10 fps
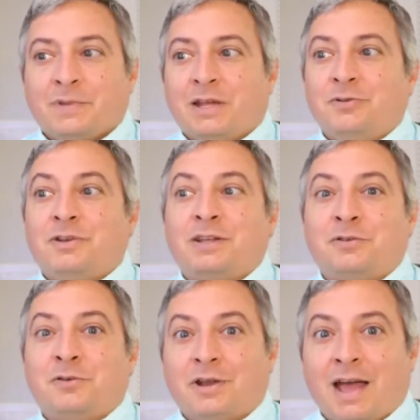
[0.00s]
and you
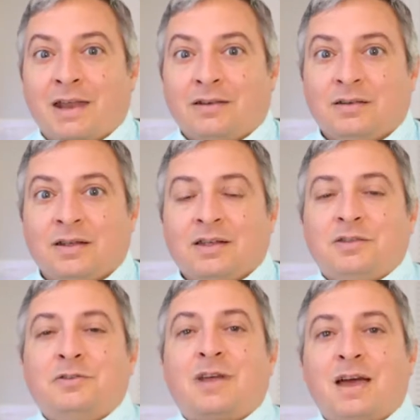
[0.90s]
get good at it,
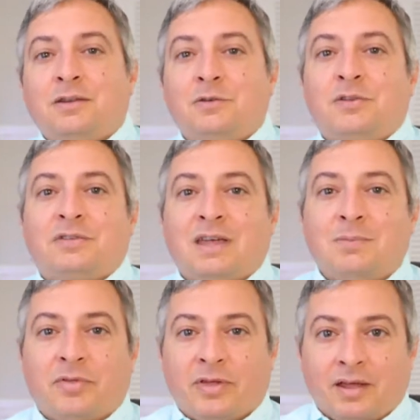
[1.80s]
you kind of do the
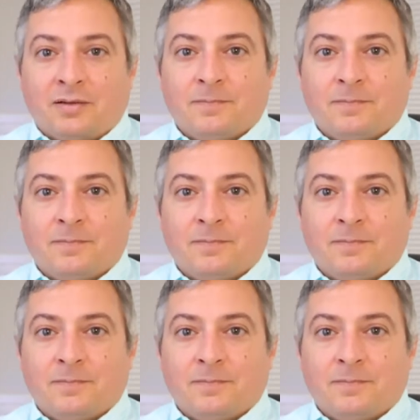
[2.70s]
same thing.